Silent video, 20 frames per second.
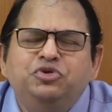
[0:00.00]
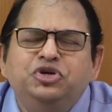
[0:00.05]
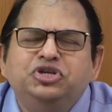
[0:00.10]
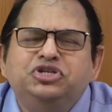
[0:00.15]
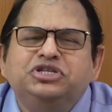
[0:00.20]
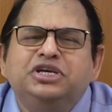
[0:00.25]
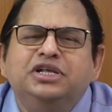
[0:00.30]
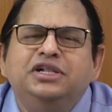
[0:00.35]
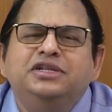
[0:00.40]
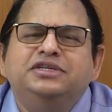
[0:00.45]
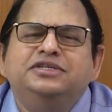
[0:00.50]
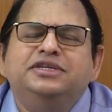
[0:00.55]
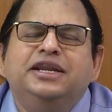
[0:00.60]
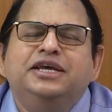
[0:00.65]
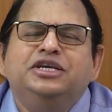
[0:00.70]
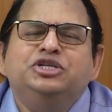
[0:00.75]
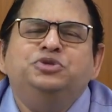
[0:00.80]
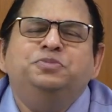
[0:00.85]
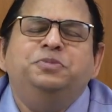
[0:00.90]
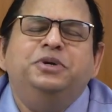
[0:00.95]
the skills and
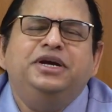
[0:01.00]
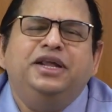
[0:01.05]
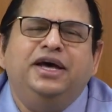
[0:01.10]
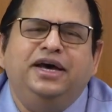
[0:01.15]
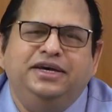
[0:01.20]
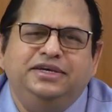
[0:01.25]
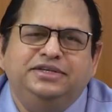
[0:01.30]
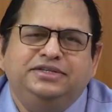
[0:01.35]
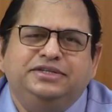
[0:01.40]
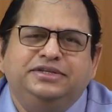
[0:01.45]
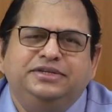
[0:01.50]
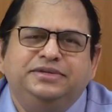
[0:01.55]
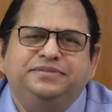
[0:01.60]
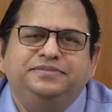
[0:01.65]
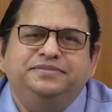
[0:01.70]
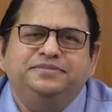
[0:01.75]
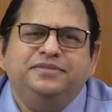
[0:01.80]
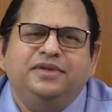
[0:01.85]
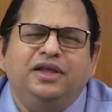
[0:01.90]
expertise,